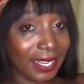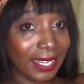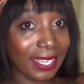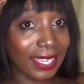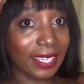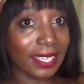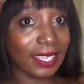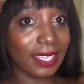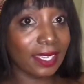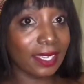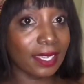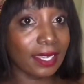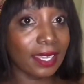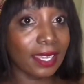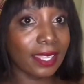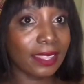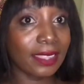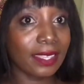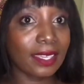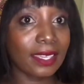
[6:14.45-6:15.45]
Like,
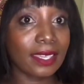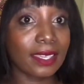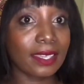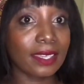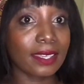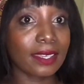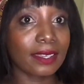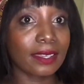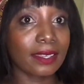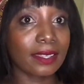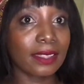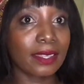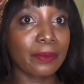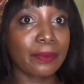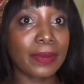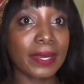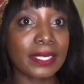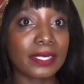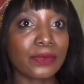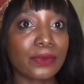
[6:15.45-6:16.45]
I think the
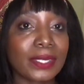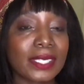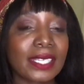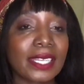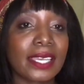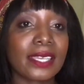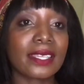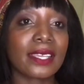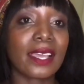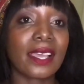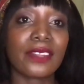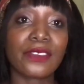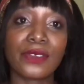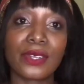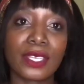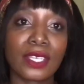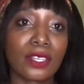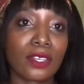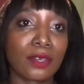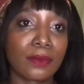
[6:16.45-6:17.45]
party was like
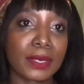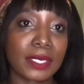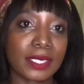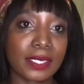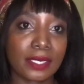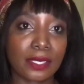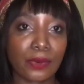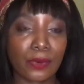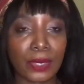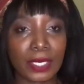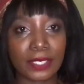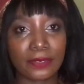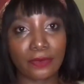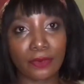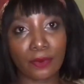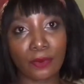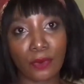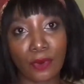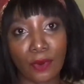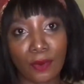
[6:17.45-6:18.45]
100 kilometers away
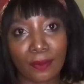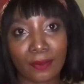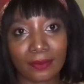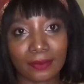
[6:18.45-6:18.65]
from home.